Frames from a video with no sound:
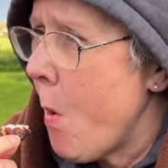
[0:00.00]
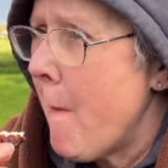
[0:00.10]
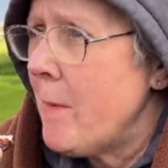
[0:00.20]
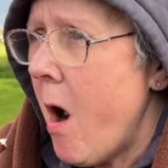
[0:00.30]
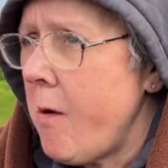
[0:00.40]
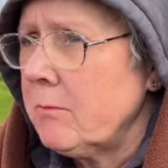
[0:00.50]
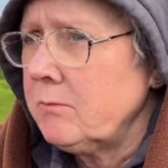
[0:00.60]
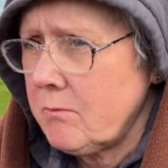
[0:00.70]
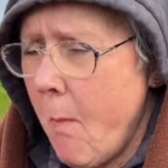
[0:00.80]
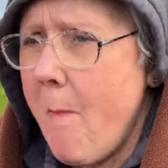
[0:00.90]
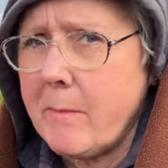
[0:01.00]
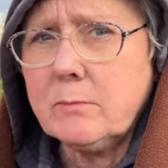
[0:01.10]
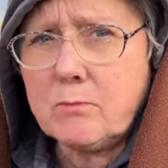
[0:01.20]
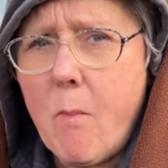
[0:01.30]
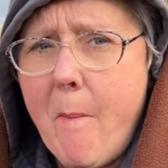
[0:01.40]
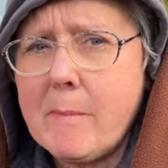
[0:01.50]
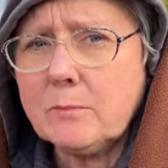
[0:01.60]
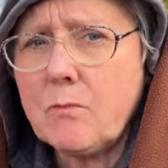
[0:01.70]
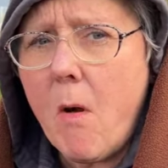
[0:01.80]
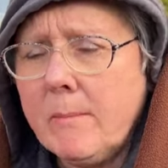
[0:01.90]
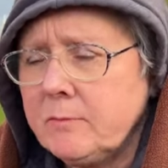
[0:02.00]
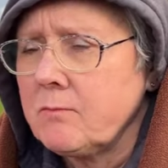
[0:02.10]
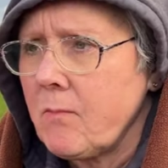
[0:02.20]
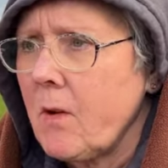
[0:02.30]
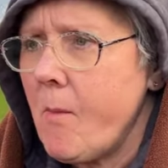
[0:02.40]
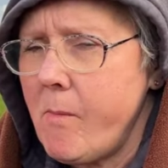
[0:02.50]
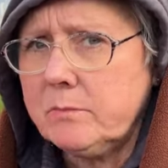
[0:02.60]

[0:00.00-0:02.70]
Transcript: Isn't it? Isn't that lovely? Mm. Don't think so?